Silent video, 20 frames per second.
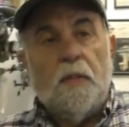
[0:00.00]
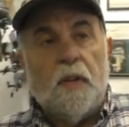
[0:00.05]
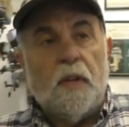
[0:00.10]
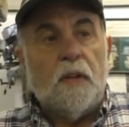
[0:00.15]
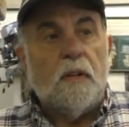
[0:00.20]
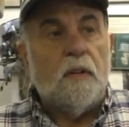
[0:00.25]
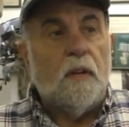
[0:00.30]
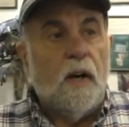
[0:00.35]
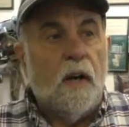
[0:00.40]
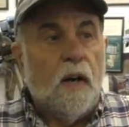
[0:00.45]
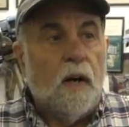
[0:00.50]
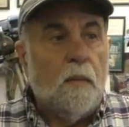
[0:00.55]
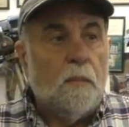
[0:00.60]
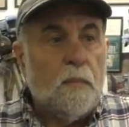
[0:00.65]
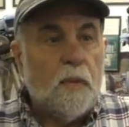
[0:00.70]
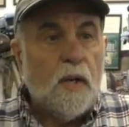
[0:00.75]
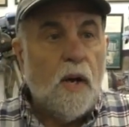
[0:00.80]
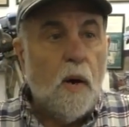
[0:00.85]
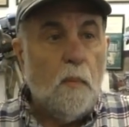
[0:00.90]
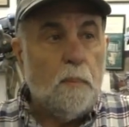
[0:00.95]
The
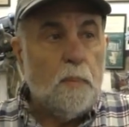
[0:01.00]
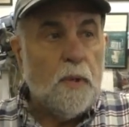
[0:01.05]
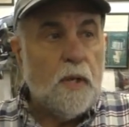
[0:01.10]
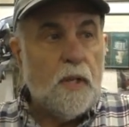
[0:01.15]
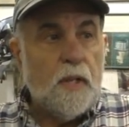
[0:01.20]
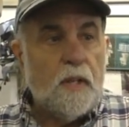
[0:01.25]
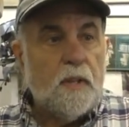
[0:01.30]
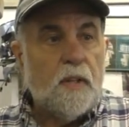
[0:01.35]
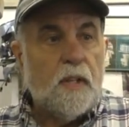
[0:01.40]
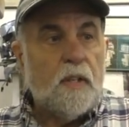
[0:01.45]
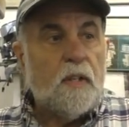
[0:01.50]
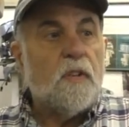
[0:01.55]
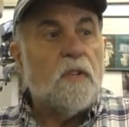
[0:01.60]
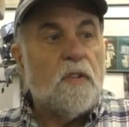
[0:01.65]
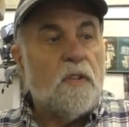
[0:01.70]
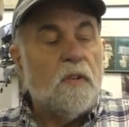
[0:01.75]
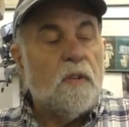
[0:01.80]
company that